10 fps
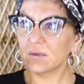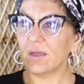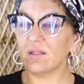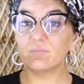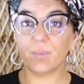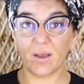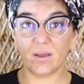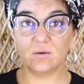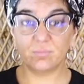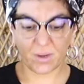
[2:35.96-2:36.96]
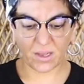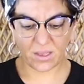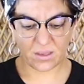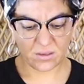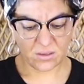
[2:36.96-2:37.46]
inspired
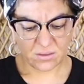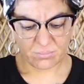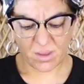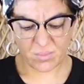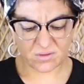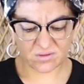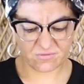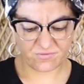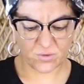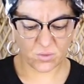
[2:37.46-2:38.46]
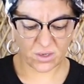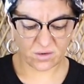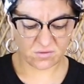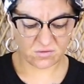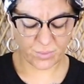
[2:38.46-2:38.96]
by, maybe doesn't feel quite
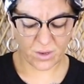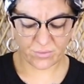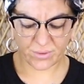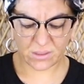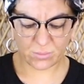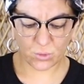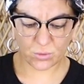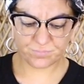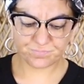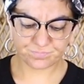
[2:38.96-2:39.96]
as inspiring anymore.